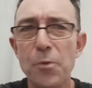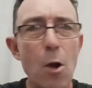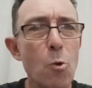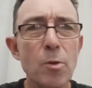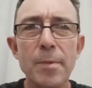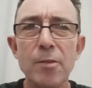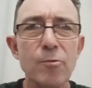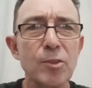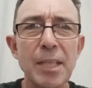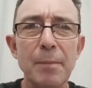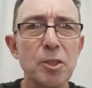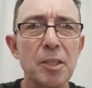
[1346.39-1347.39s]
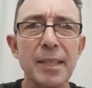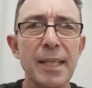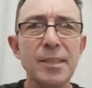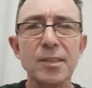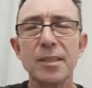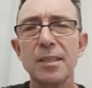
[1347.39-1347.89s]
told them at the reception
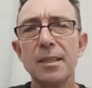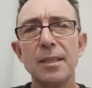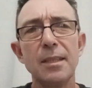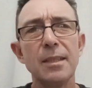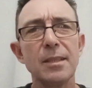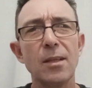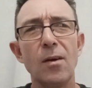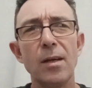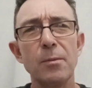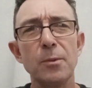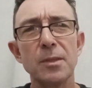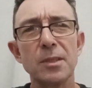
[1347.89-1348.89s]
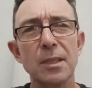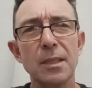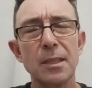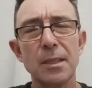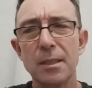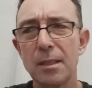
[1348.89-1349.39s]
desk that I was
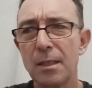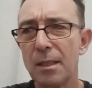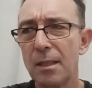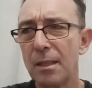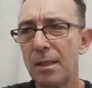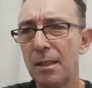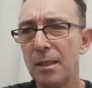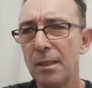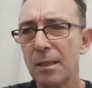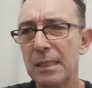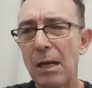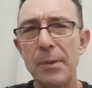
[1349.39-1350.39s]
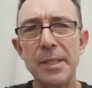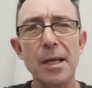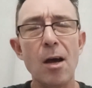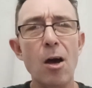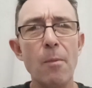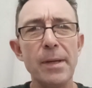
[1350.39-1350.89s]
going
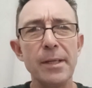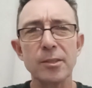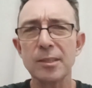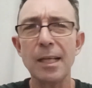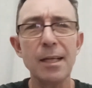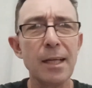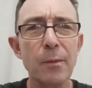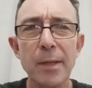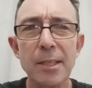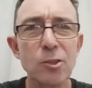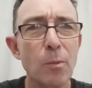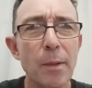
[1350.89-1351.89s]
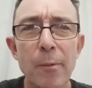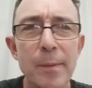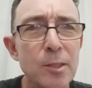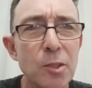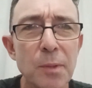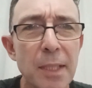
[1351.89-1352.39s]
to Harbin, because suddenly when they saw me
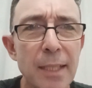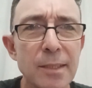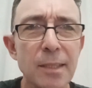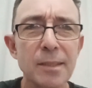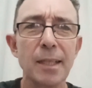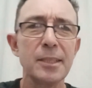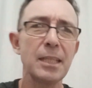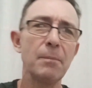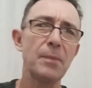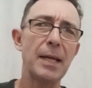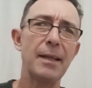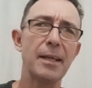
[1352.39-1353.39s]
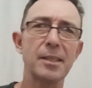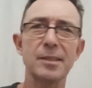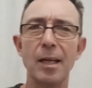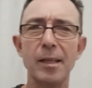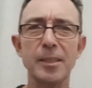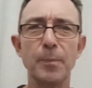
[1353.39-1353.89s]
moving suitcases, they jumped out. They
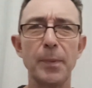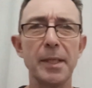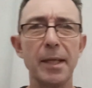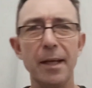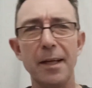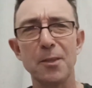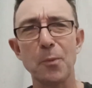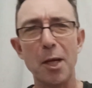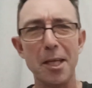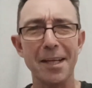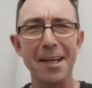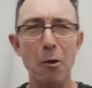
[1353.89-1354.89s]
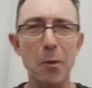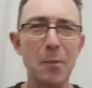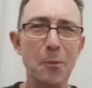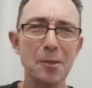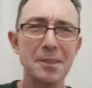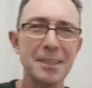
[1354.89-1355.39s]
could suddenly speak English. Where you
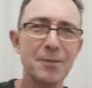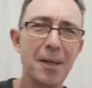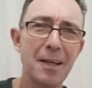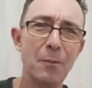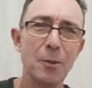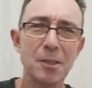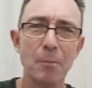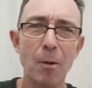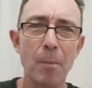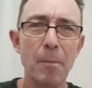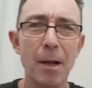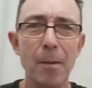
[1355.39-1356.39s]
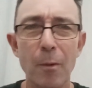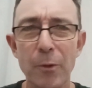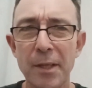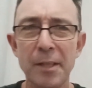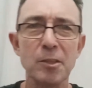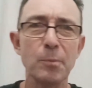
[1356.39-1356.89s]
going? What's this, father? What's the problem? Oh,
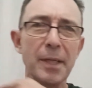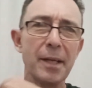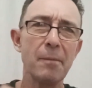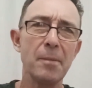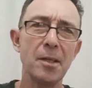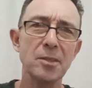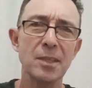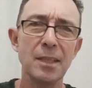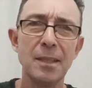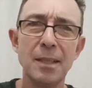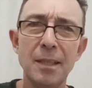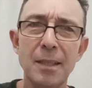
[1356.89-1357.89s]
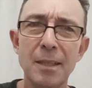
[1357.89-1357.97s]
we need to speak to the headmaster. I